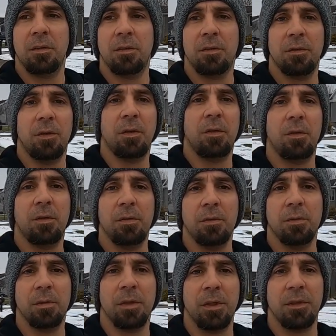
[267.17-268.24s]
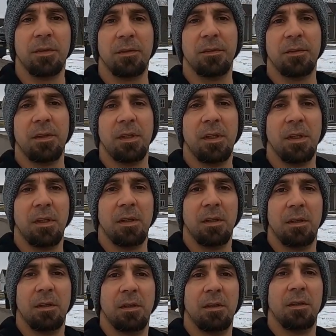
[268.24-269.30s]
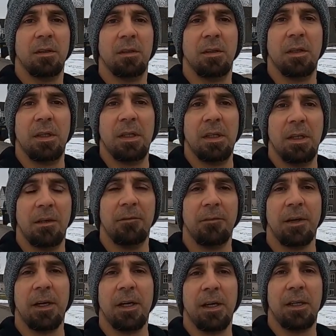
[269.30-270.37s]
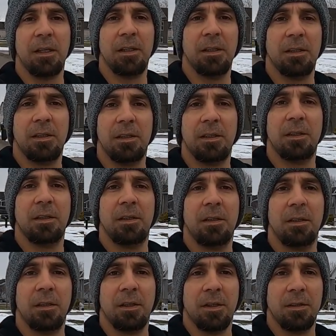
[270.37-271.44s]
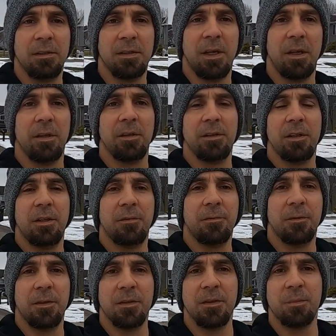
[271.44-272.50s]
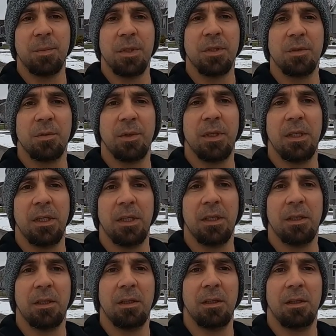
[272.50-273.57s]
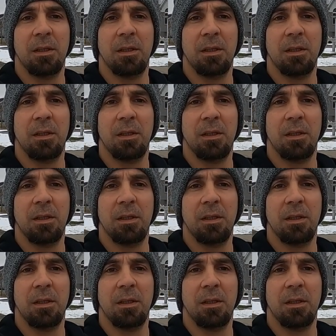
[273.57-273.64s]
so we're gonna see if I can tell the difference between